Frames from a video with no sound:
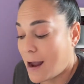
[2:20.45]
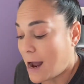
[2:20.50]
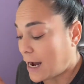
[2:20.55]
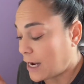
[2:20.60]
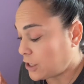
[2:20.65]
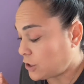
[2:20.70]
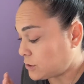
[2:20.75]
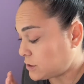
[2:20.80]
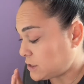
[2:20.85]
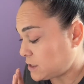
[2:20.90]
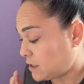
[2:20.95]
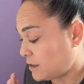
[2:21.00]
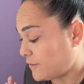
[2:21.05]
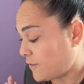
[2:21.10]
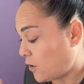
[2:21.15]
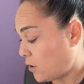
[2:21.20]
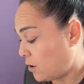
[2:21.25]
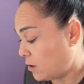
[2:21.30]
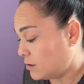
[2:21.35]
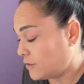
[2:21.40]
I used to give
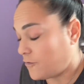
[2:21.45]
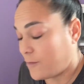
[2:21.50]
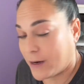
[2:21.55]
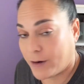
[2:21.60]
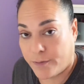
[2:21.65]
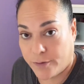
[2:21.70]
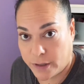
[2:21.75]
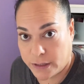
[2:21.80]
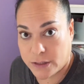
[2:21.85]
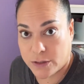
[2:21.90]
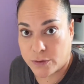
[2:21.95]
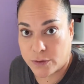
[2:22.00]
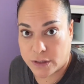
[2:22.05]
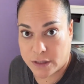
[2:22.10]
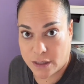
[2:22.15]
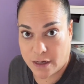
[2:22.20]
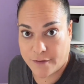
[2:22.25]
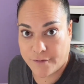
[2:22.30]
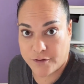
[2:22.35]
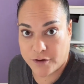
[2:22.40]
all of my preschool
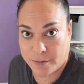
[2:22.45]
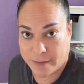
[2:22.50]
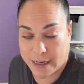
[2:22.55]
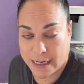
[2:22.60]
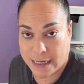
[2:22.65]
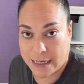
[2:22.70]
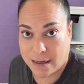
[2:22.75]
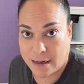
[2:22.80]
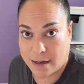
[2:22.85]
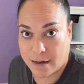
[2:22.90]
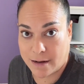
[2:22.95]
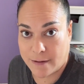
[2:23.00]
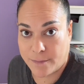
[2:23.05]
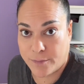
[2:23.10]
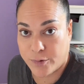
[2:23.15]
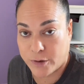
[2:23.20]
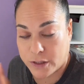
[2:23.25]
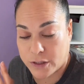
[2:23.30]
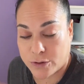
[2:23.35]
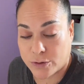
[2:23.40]
stuff to my
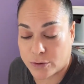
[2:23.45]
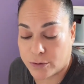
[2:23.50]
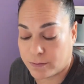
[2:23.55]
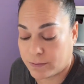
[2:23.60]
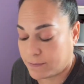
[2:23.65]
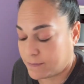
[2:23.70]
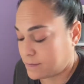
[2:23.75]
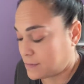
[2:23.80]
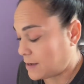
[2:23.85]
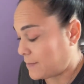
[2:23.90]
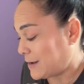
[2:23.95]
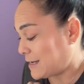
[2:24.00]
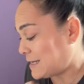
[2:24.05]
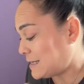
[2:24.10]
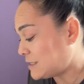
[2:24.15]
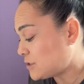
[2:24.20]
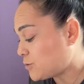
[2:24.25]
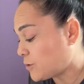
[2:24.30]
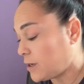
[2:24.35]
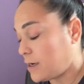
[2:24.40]
preschool that my
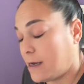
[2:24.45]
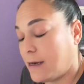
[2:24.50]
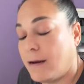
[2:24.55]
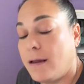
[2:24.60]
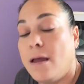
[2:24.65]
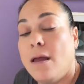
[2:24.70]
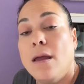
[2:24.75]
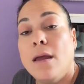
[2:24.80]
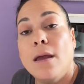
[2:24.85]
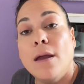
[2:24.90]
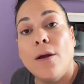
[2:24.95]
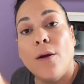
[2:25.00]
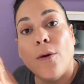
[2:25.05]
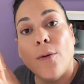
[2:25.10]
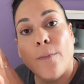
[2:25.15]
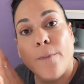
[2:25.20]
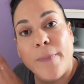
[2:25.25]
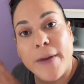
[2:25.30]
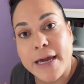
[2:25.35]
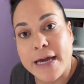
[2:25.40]
kids were in
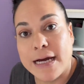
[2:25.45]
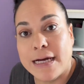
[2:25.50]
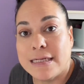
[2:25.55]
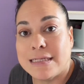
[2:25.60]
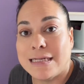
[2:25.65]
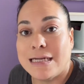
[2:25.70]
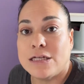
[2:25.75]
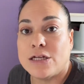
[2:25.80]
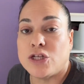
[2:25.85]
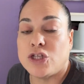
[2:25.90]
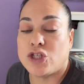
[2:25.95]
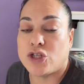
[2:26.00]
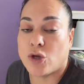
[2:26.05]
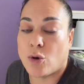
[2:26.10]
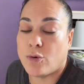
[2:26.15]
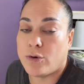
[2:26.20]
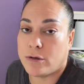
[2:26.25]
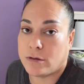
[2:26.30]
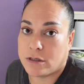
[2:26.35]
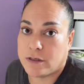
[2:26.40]
because it's
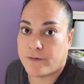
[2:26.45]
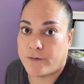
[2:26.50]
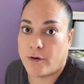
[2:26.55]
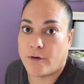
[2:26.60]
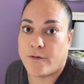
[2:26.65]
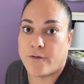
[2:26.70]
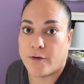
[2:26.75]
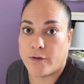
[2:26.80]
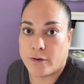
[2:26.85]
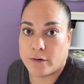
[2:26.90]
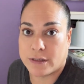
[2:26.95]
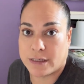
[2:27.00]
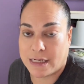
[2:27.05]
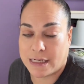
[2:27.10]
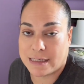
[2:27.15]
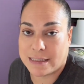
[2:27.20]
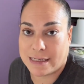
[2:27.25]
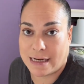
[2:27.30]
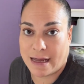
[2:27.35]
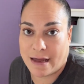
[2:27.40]
so useful for those
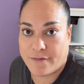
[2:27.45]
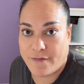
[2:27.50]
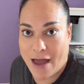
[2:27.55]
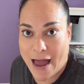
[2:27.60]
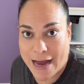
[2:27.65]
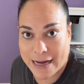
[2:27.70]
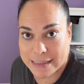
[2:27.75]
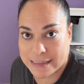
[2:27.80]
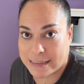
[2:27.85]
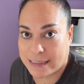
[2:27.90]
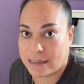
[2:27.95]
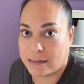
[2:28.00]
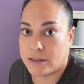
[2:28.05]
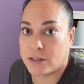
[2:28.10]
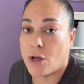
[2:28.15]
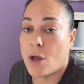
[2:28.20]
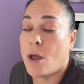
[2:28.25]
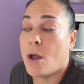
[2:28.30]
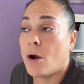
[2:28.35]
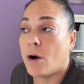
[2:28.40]
kids that have
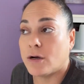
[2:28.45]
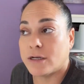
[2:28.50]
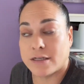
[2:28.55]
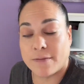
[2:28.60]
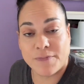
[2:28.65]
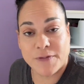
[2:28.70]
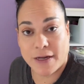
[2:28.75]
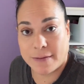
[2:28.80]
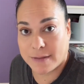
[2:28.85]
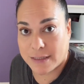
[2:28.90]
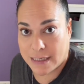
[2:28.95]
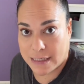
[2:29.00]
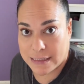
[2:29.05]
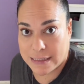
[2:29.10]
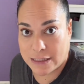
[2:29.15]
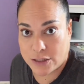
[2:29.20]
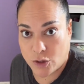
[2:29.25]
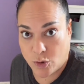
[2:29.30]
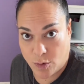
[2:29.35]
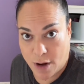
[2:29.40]
accidents or sometimes kids
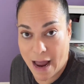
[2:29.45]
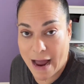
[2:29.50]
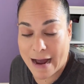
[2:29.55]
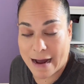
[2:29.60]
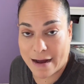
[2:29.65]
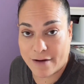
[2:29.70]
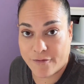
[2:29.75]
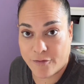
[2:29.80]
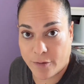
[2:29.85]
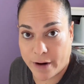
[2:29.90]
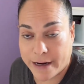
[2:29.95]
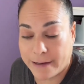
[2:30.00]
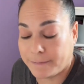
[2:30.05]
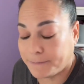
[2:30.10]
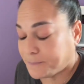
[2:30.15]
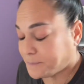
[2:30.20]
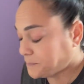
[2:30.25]
that don't have, right?